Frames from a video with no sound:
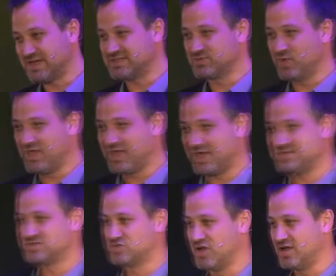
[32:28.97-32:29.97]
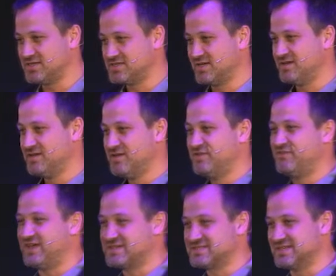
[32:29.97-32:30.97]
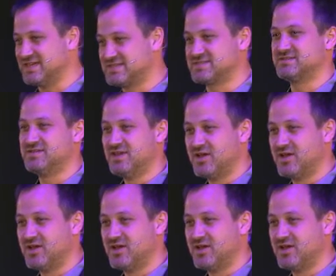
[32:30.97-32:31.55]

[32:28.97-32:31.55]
his weekends trying to fix this